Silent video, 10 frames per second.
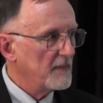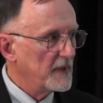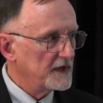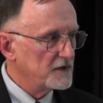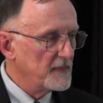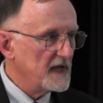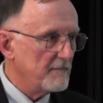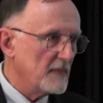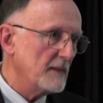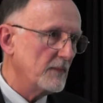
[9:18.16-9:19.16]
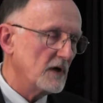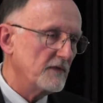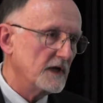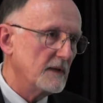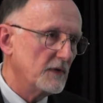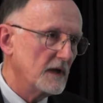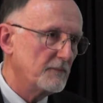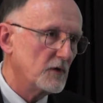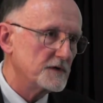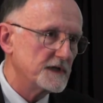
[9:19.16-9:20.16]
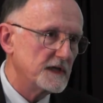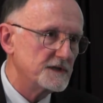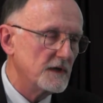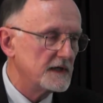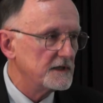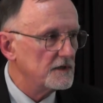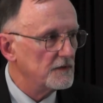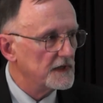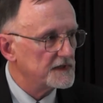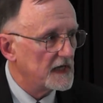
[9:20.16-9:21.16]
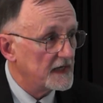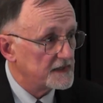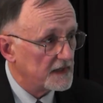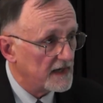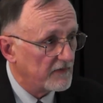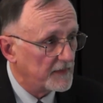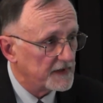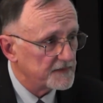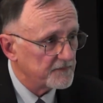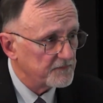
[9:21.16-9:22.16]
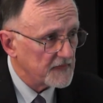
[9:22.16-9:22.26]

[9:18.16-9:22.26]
But to be a member of the Kimberley process, you had to do this as a government.